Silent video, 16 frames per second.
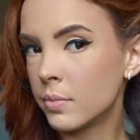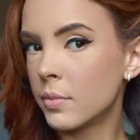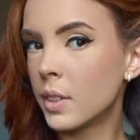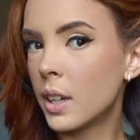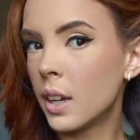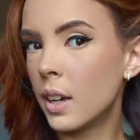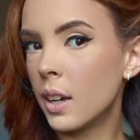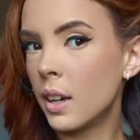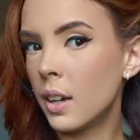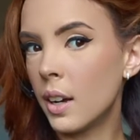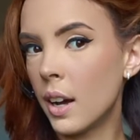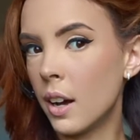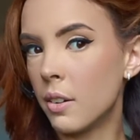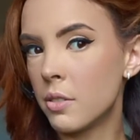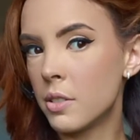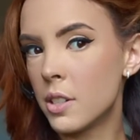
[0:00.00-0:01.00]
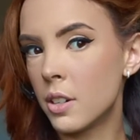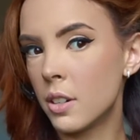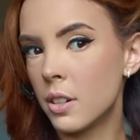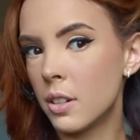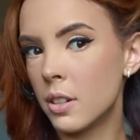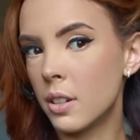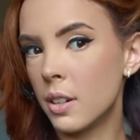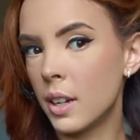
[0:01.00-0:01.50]
Okay, half
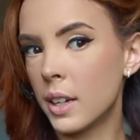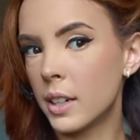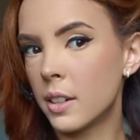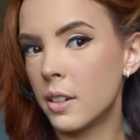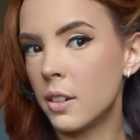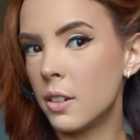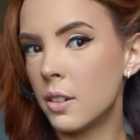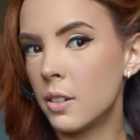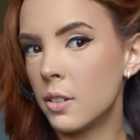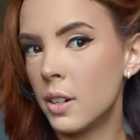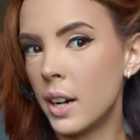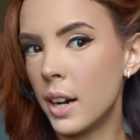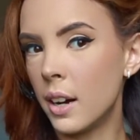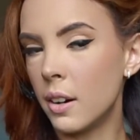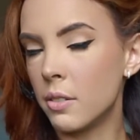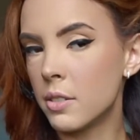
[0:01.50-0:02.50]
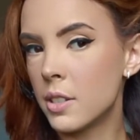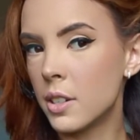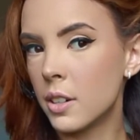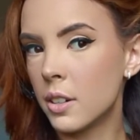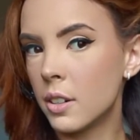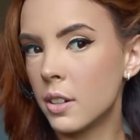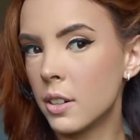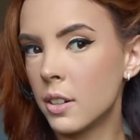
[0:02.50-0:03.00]
turn, let go, half
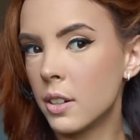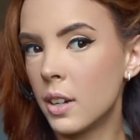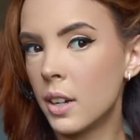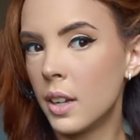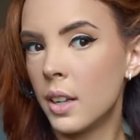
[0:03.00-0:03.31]
turn,